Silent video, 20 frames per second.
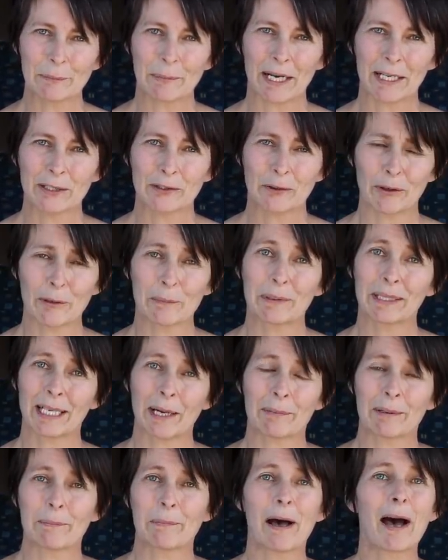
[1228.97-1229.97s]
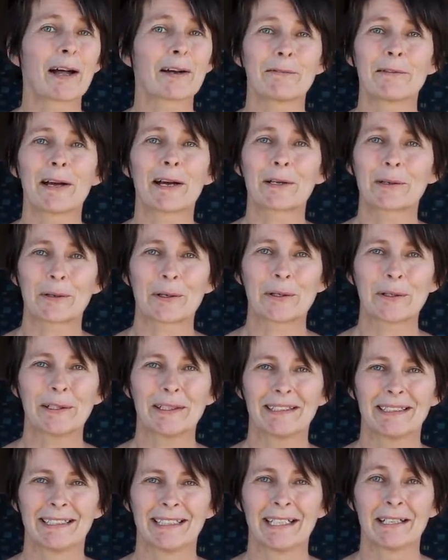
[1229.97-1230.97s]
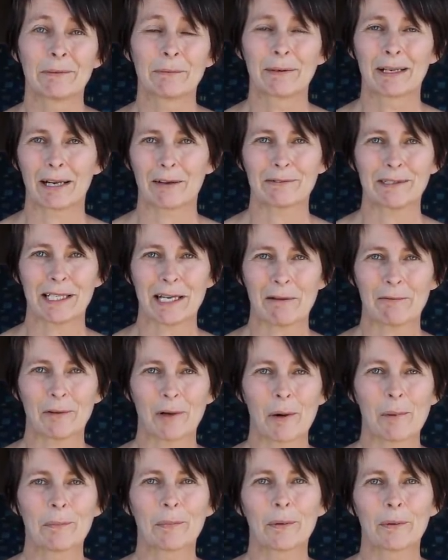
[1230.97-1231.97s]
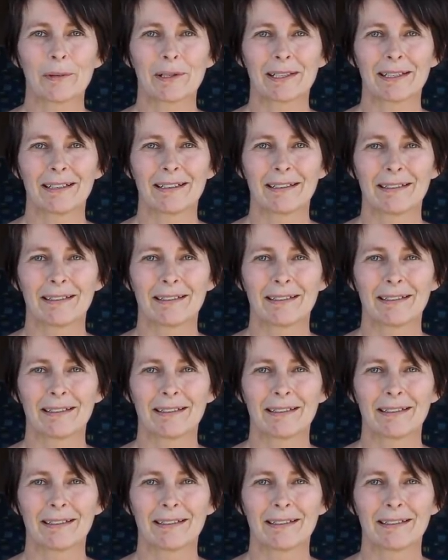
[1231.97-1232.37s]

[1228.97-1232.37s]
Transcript: Patreon and becoming part of our crew. We'd love to have you on board.